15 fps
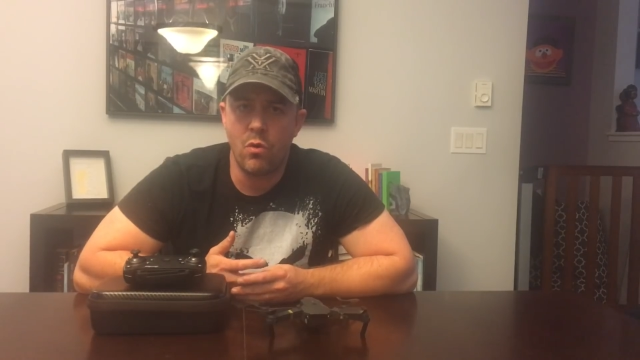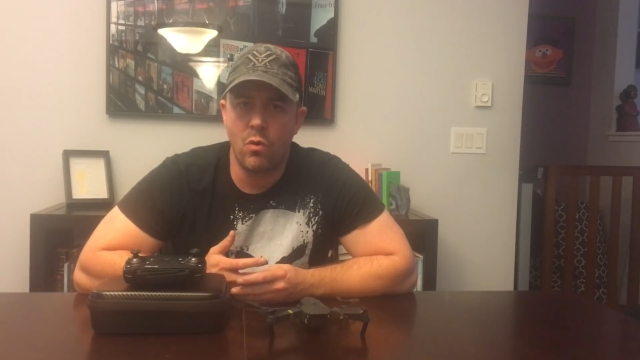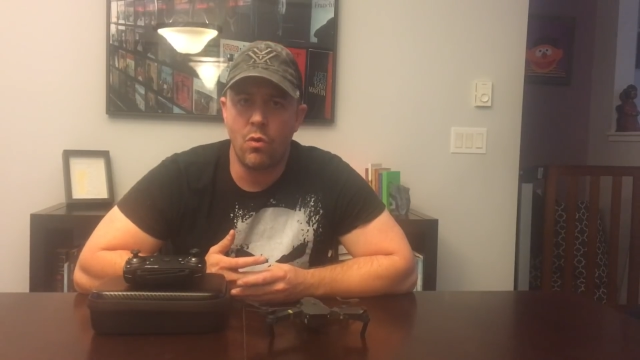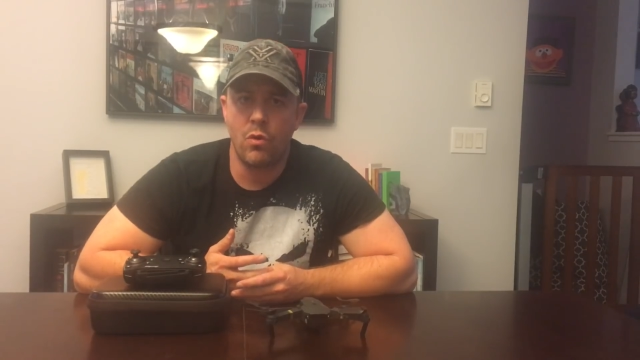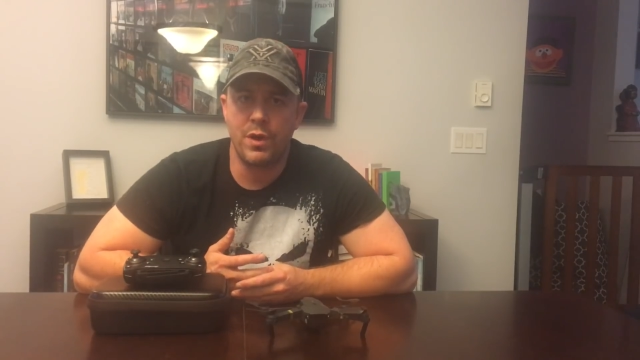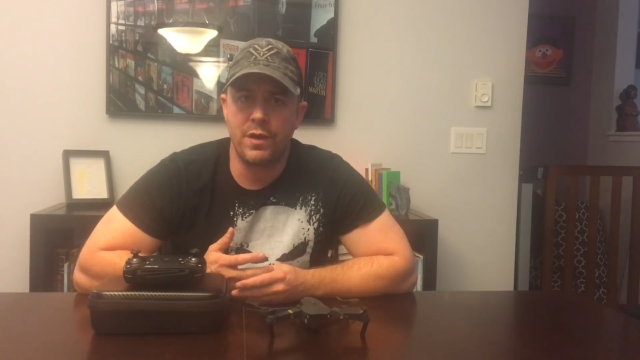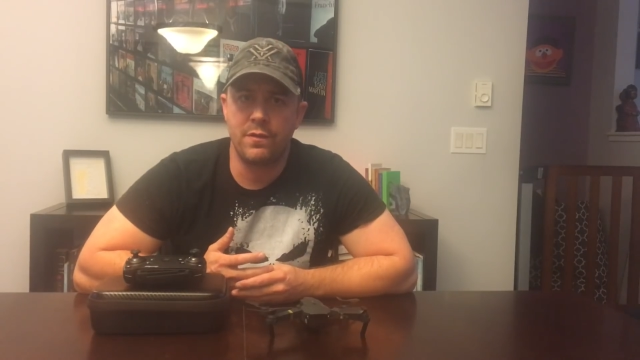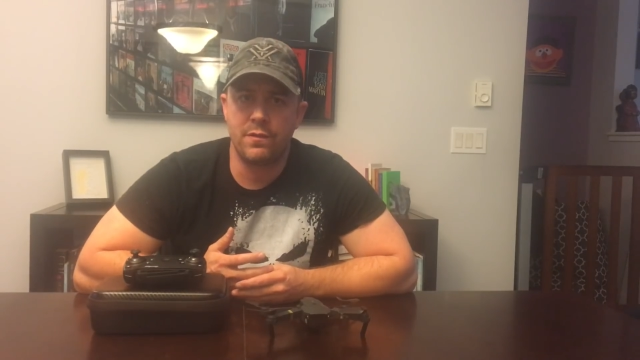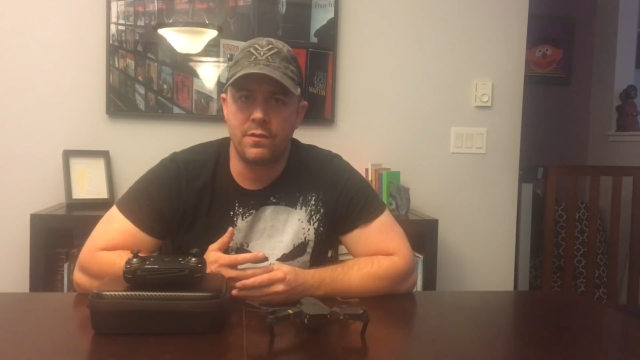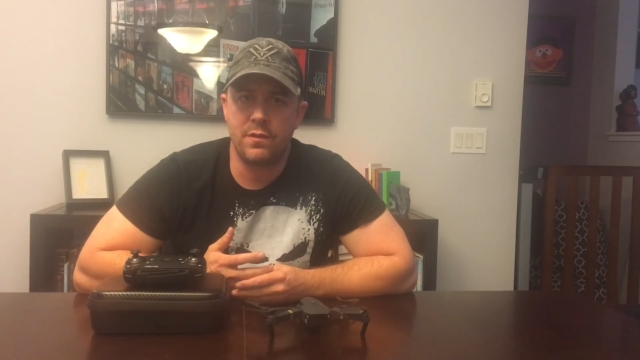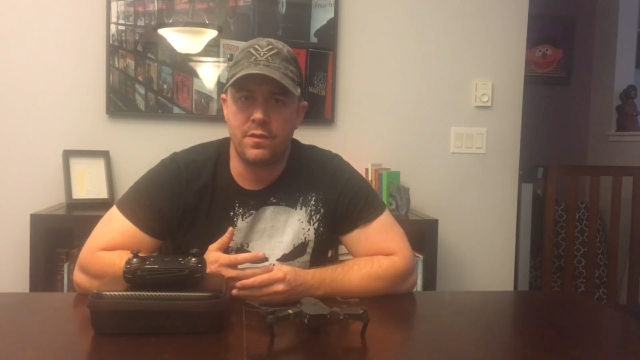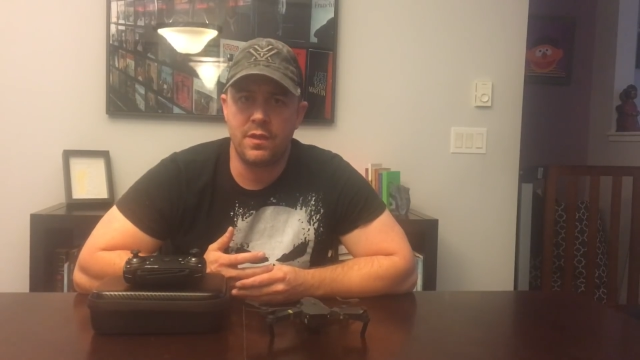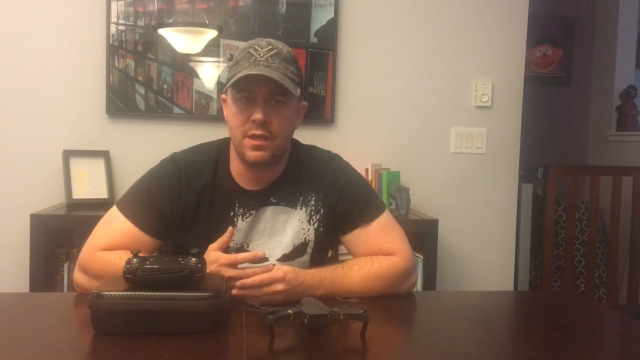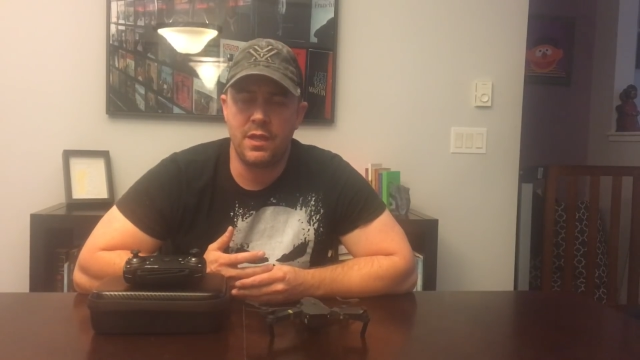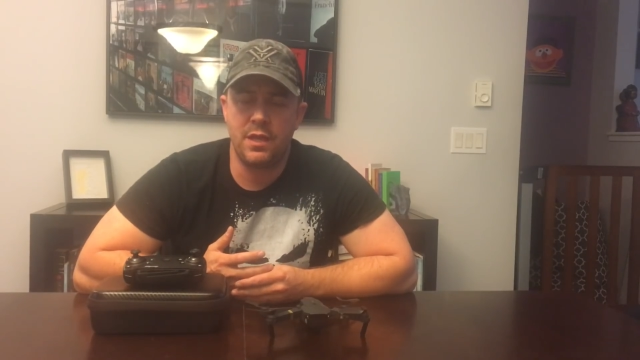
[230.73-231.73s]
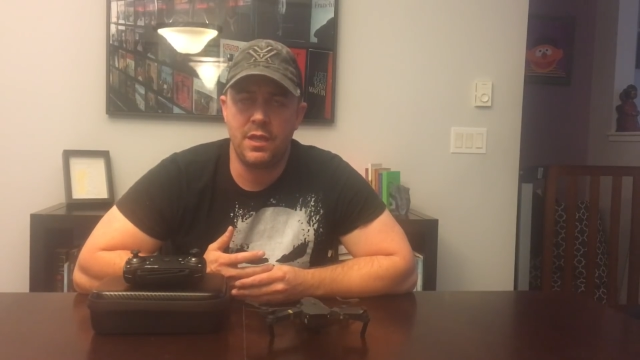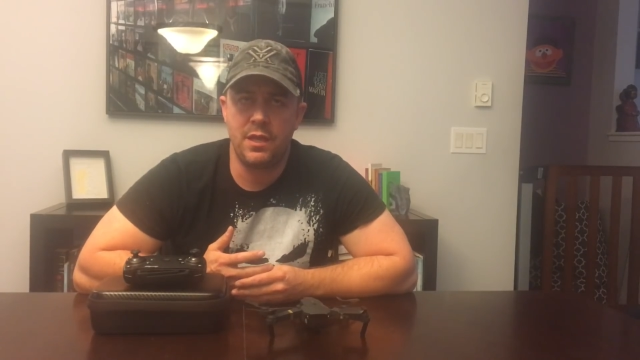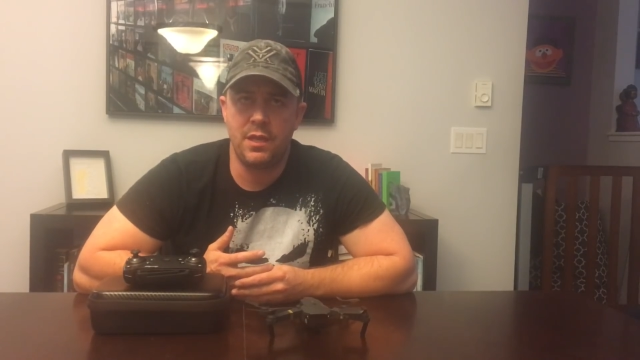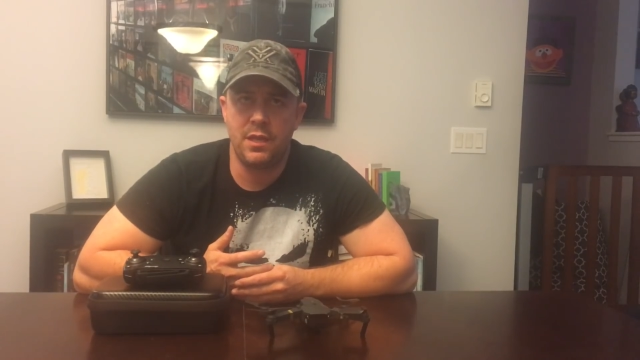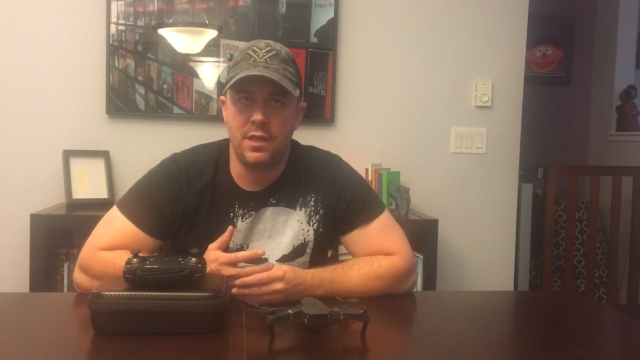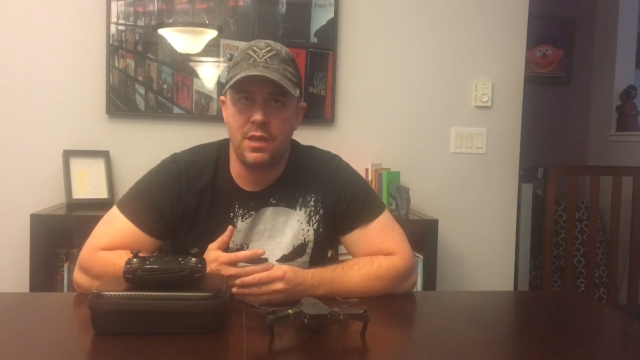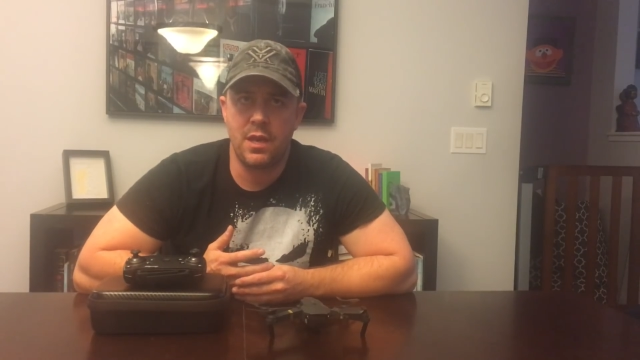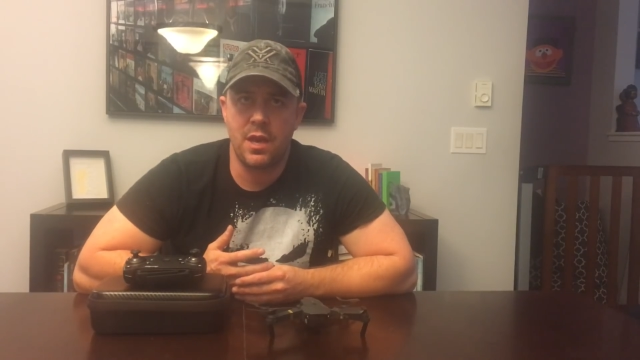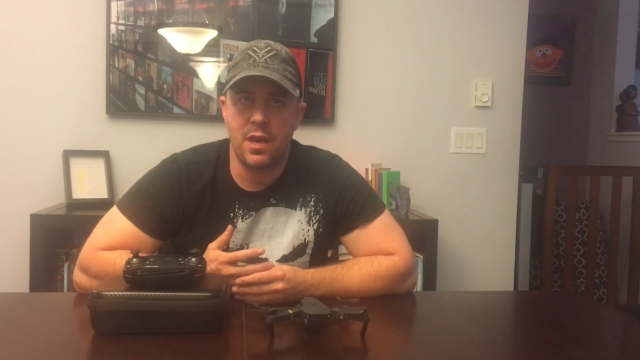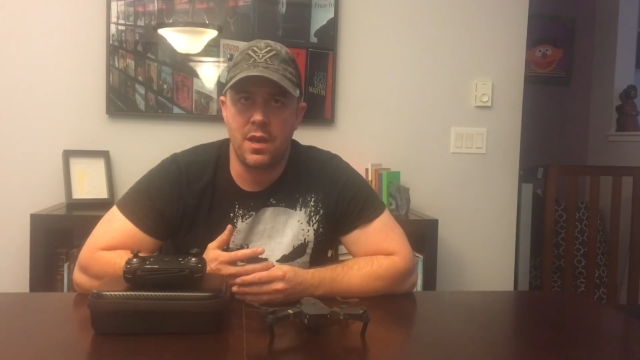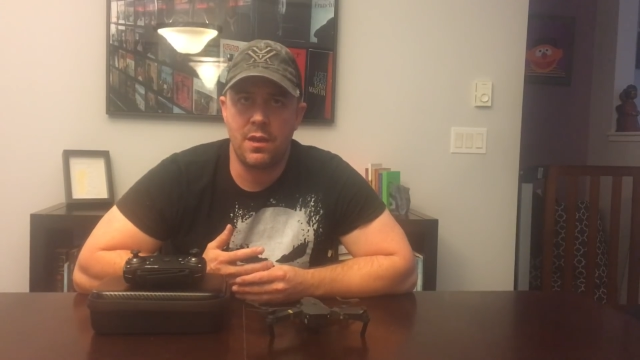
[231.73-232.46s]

or in the